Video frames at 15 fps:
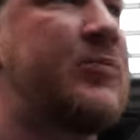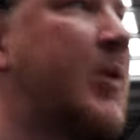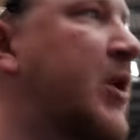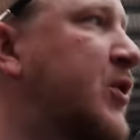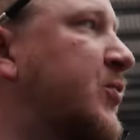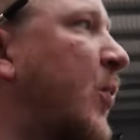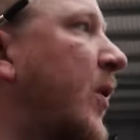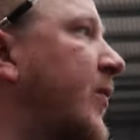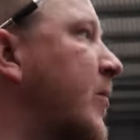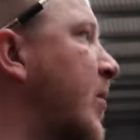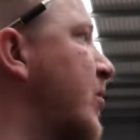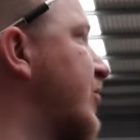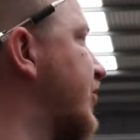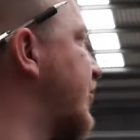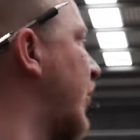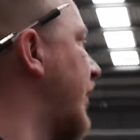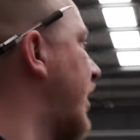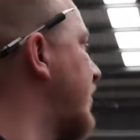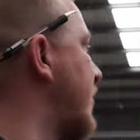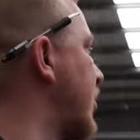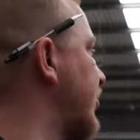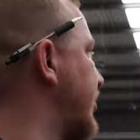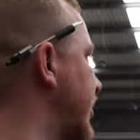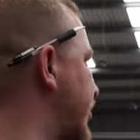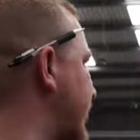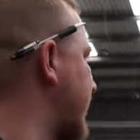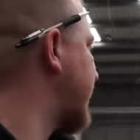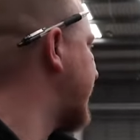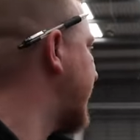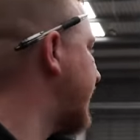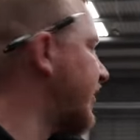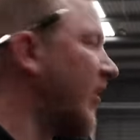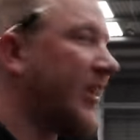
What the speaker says: but it's what the most one I'm most interested in.